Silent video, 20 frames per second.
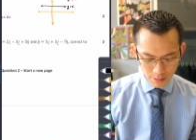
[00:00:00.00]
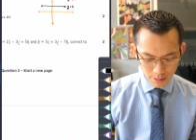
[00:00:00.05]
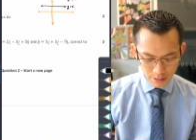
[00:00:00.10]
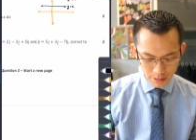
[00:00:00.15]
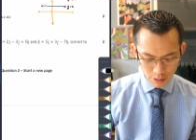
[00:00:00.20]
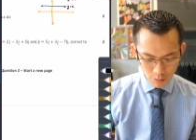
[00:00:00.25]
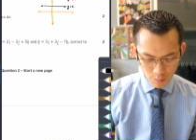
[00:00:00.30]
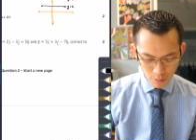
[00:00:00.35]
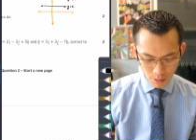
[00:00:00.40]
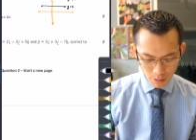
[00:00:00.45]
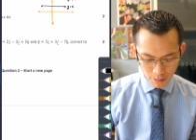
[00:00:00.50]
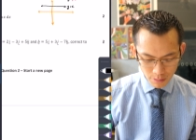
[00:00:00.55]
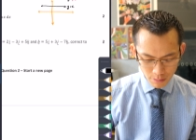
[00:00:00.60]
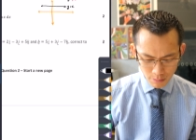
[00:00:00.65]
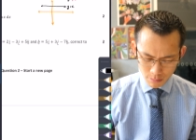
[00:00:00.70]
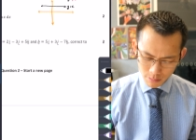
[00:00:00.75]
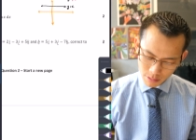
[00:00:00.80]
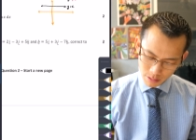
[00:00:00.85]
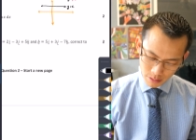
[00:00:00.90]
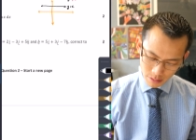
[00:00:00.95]
0,
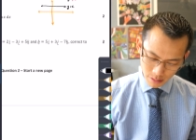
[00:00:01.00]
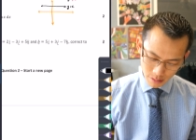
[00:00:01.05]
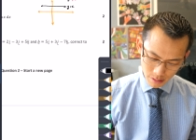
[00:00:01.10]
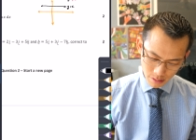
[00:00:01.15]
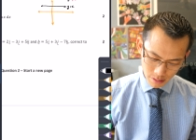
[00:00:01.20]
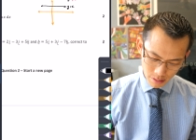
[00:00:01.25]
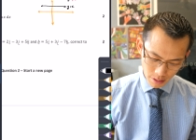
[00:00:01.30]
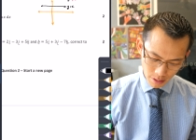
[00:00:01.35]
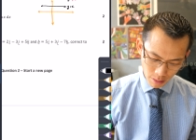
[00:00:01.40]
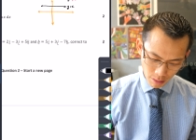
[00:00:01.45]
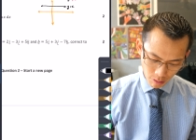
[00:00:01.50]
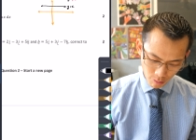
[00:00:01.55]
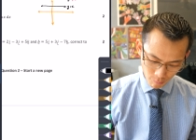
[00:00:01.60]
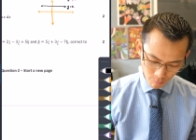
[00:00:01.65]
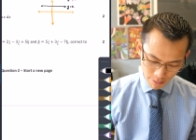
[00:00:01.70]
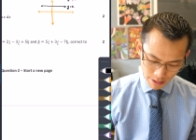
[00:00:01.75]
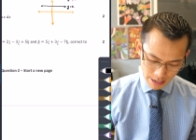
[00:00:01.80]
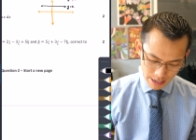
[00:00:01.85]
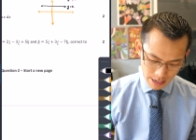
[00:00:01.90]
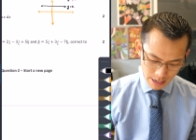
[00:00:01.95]
uh,
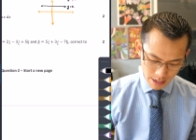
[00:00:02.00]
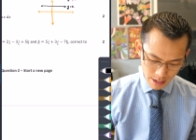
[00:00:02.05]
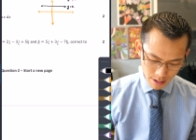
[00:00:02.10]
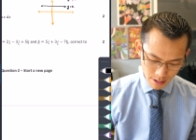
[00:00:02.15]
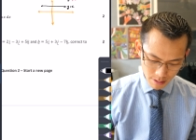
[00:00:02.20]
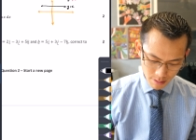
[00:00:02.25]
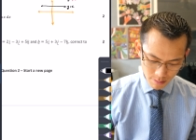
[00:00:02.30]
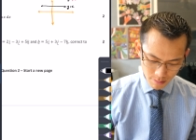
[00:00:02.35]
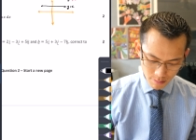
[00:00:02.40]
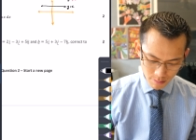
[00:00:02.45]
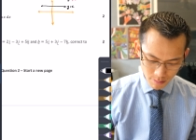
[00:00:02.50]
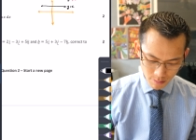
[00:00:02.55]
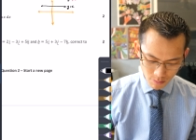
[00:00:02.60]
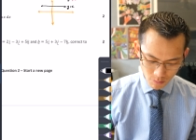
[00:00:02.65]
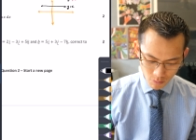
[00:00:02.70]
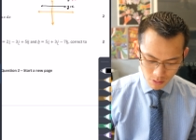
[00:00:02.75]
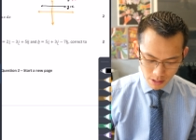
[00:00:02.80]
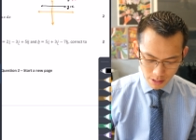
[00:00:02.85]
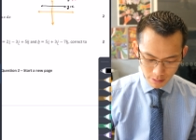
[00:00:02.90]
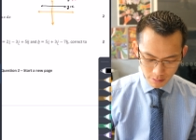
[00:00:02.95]
3,
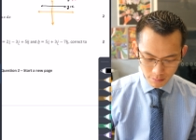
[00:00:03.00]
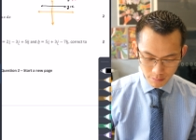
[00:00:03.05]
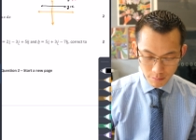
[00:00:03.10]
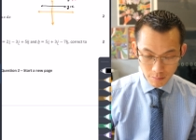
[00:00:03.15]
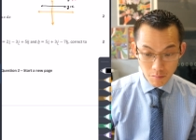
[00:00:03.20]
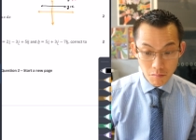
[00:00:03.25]
1,